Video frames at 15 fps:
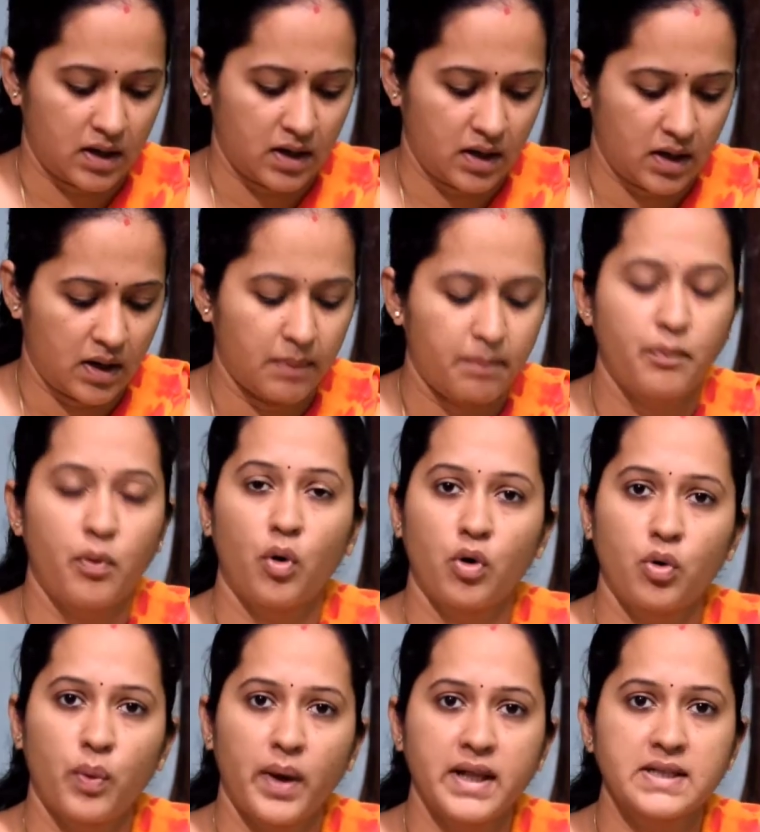bore
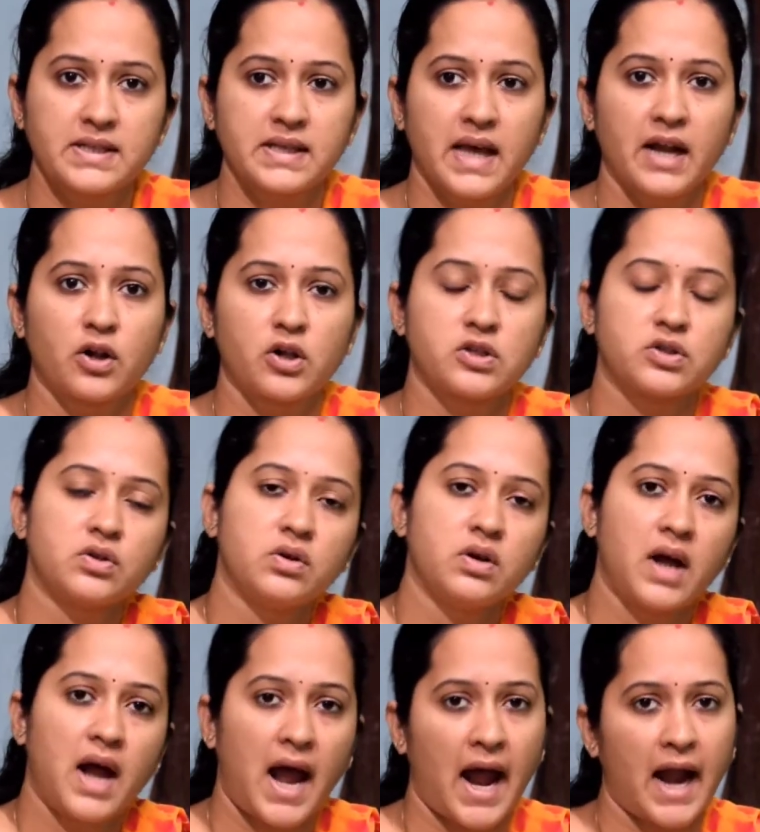wells and also
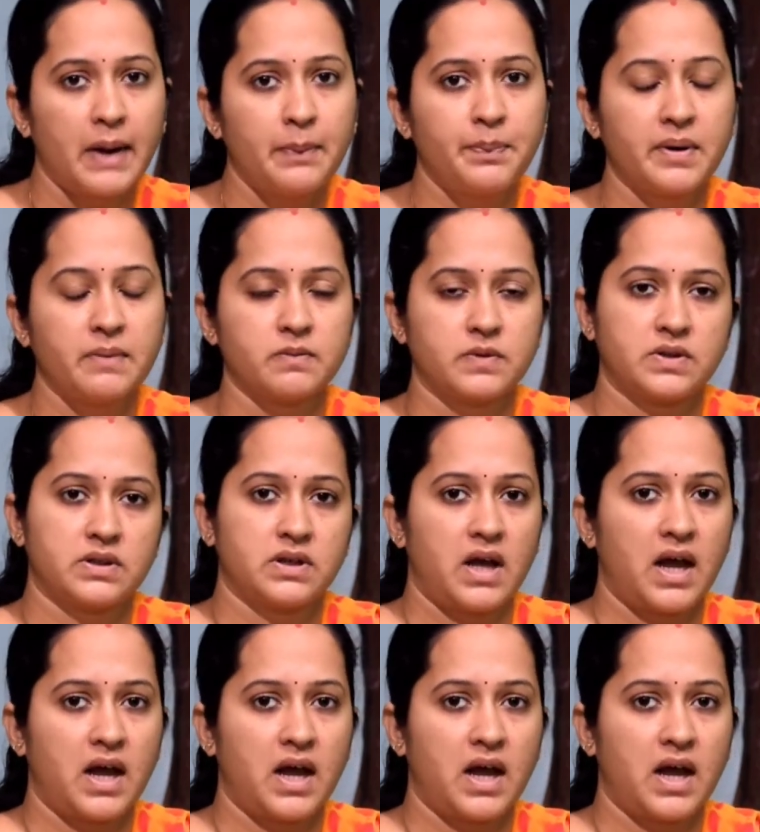hand pumps.